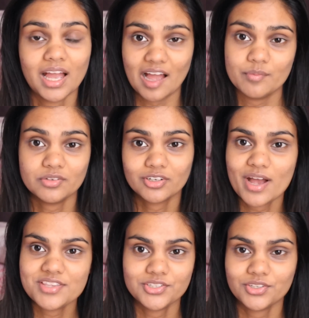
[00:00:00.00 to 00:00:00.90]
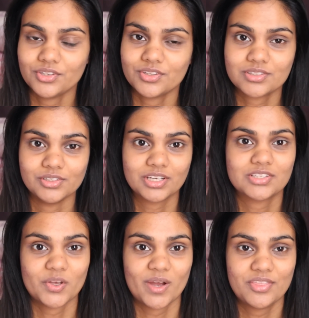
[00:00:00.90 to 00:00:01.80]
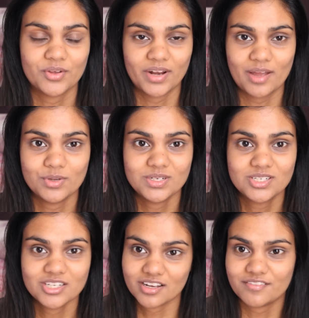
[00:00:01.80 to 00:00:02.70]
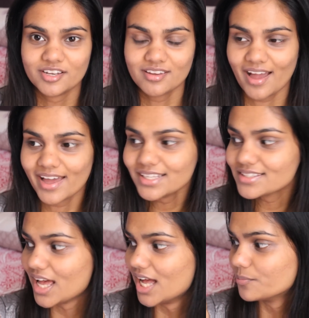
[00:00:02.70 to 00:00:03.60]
I've been requested to do this look, so I thought I would do it for you guys.